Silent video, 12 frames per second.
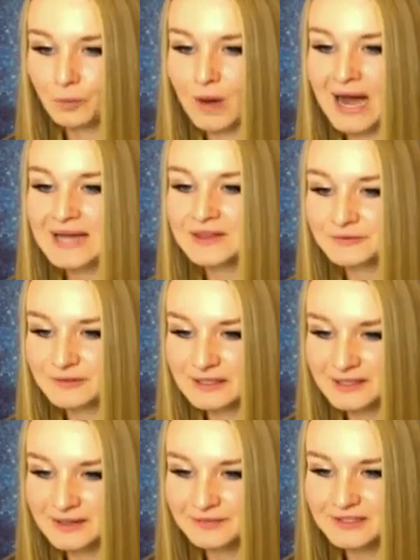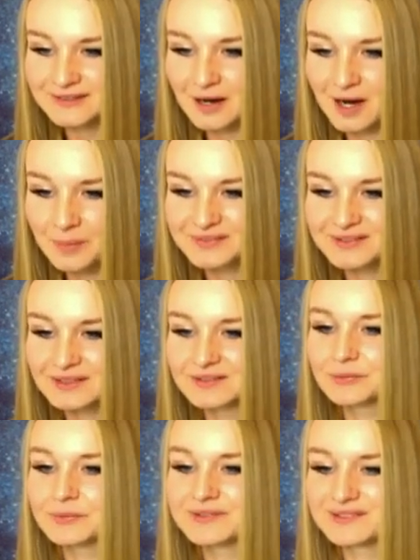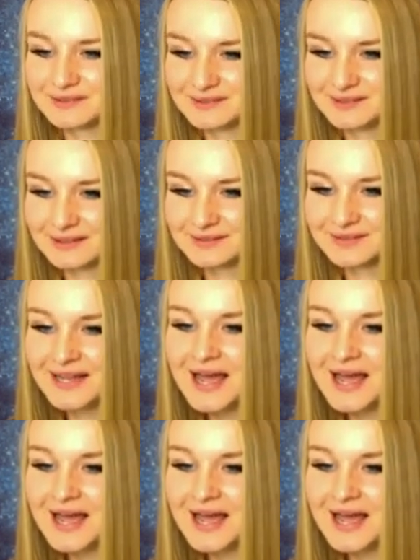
Why the feeling of these opposites, resistance?